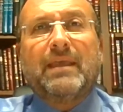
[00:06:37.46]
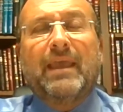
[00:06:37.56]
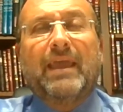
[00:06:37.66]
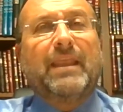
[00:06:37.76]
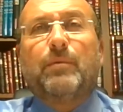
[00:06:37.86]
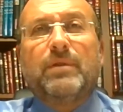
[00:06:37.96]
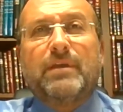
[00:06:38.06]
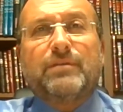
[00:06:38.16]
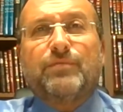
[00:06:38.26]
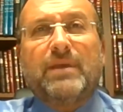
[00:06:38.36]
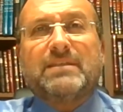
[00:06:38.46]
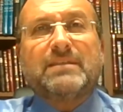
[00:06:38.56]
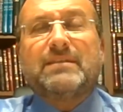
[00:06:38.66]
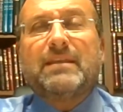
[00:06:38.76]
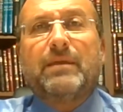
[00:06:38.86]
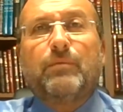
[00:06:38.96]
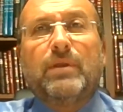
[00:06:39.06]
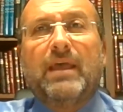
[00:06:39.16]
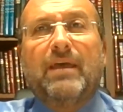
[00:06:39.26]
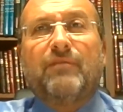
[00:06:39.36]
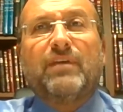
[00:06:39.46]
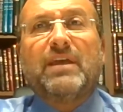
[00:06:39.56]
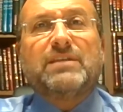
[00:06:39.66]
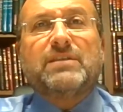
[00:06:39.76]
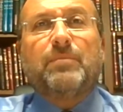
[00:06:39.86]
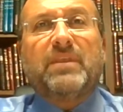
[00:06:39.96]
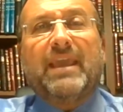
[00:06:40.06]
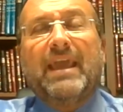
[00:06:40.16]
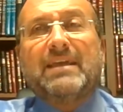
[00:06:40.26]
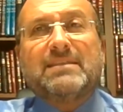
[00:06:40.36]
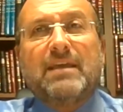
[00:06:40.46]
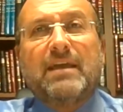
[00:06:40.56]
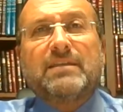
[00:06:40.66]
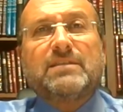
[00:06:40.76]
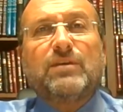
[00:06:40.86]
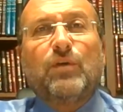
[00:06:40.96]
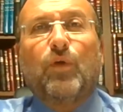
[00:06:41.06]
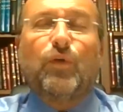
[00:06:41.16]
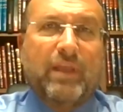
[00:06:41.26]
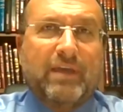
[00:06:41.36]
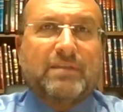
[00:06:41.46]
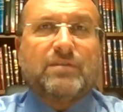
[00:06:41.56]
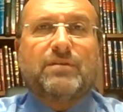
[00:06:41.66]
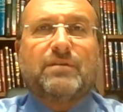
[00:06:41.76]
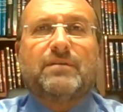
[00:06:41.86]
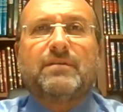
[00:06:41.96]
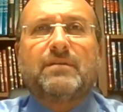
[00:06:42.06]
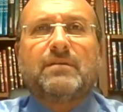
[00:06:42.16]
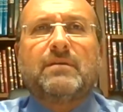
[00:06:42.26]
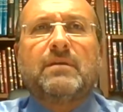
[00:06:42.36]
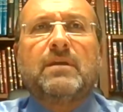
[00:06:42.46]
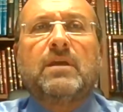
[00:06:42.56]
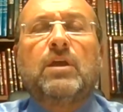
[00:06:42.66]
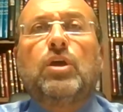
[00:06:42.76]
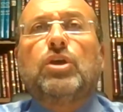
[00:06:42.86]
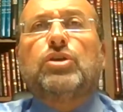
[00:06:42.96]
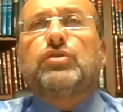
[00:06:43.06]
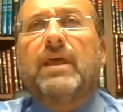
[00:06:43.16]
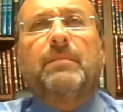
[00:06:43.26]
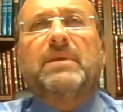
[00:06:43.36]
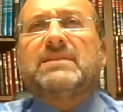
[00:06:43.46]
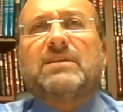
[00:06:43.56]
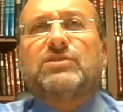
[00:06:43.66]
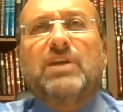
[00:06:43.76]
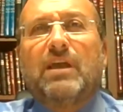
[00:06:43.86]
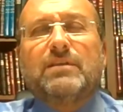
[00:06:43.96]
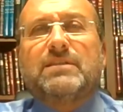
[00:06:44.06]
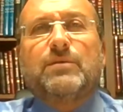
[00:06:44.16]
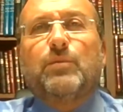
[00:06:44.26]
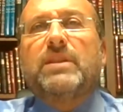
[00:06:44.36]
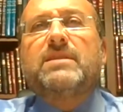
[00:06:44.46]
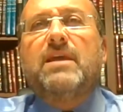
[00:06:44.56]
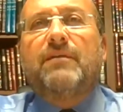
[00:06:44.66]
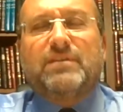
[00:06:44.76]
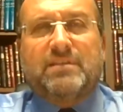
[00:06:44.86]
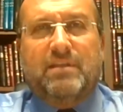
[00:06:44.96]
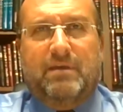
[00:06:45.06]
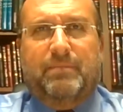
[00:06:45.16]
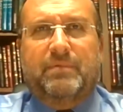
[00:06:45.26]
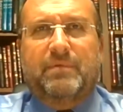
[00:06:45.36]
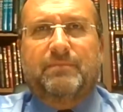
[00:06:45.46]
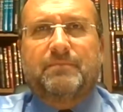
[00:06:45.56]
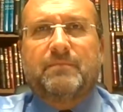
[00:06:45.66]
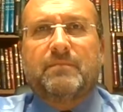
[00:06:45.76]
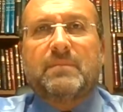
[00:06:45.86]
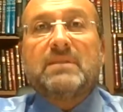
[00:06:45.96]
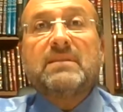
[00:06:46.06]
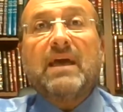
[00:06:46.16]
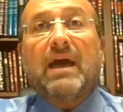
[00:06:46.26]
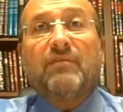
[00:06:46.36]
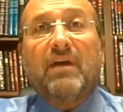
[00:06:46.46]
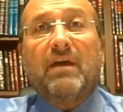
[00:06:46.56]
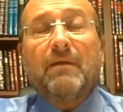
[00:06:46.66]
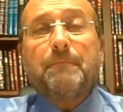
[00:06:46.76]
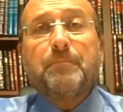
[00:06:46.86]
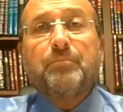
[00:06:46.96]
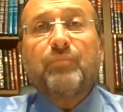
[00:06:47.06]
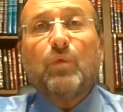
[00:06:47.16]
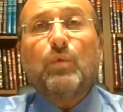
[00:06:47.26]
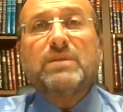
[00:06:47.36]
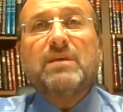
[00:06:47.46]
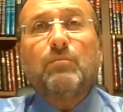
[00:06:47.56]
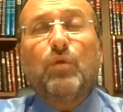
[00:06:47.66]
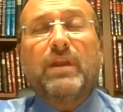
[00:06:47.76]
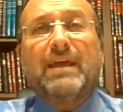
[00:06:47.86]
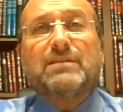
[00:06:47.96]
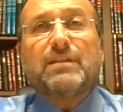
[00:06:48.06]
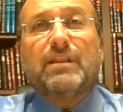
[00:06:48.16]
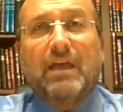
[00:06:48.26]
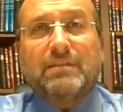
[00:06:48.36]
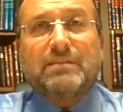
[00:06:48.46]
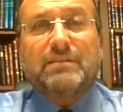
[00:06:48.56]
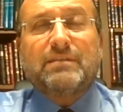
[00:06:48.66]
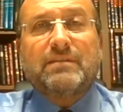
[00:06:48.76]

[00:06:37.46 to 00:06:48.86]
And he will not rest until he will have something as nice or nicer. So that means that jealousy will never stop. Ta'ava, when someone has lust,